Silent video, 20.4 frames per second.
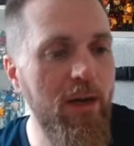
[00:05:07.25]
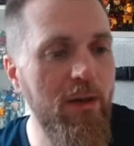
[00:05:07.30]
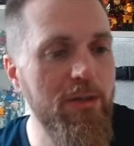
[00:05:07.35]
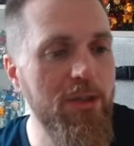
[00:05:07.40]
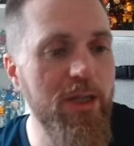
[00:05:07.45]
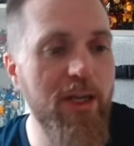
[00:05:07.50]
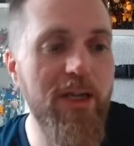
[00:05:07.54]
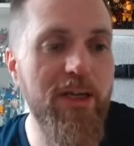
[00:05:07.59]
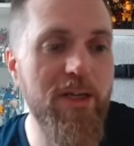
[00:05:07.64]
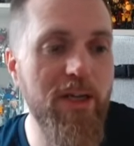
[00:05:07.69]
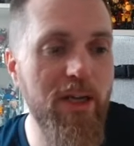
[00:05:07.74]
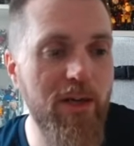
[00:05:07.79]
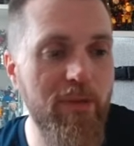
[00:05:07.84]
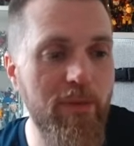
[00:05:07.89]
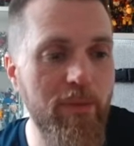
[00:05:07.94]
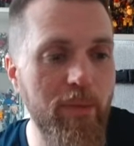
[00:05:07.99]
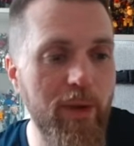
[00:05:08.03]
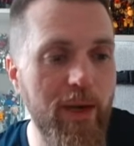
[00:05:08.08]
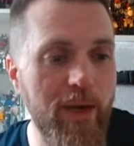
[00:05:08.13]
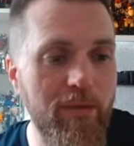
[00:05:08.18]
C tier
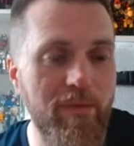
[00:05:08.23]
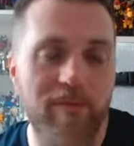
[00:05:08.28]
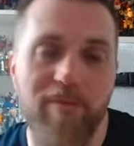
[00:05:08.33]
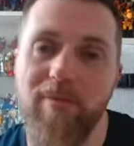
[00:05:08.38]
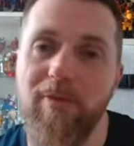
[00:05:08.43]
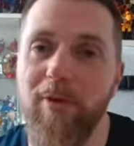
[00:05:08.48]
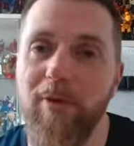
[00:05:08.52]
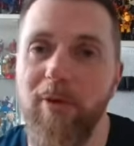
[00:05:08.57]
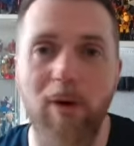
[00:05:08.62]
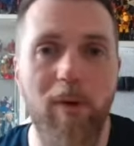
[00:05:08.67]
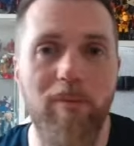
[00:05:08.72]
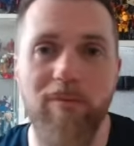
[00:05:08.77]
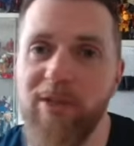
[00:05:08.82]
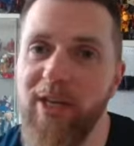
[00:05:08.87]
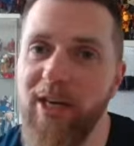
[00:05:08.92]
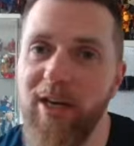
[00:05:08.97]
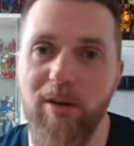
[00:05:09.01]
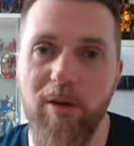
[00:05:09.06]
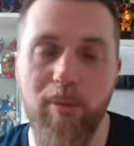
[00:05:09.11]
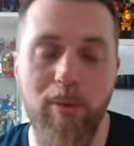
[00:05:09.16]
for me, not
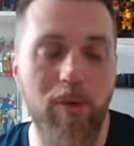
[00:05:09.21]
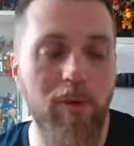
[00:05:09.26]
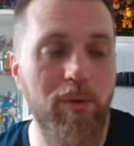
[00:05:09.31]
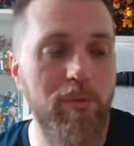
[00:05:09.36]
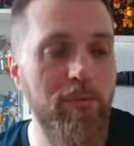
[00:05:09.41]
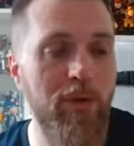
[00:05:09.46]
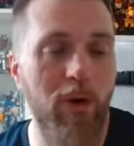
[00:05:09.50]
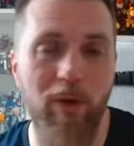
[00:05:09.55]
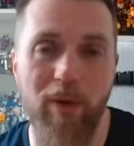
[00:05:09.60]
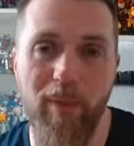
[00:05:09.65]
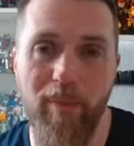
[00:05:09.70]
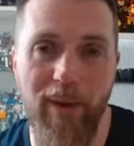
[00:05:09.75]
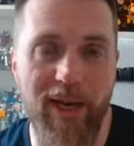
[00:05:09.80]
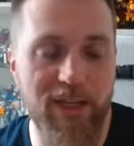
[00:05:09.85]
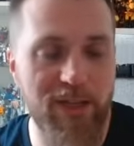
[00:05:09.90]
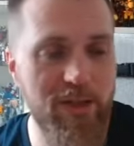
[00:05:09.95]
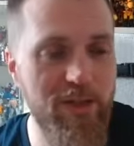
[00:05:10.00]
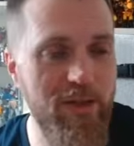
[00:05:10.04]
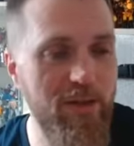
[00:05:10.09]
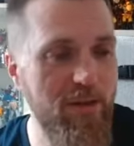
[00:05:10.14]
terrible, not the
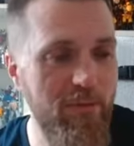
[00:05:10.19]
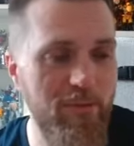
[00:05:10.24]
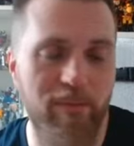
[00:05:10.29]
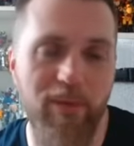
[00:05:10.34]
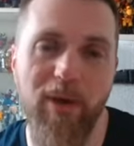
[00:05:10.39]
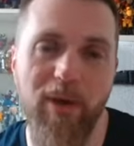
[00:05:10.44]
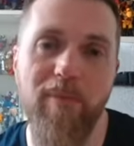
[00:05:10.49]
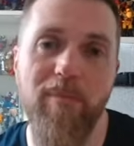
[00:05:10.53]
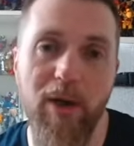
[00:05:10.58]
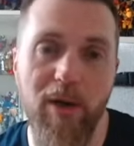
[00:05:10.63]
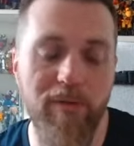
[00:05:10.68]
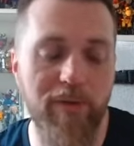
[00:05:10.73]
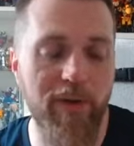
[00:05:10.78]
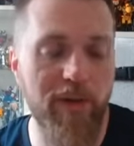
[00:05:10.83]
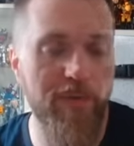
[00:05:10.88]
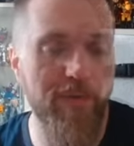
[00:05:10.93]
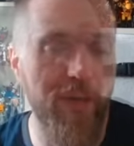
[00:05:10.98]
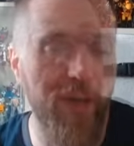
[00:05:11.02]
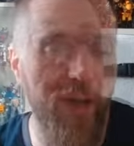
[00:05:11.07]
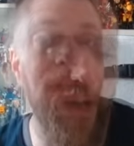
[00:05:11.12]
best, but
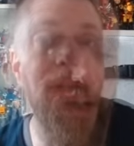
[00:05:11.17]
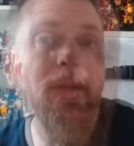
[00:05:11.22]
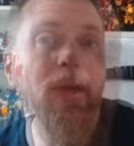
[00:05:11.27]
perfectly fine.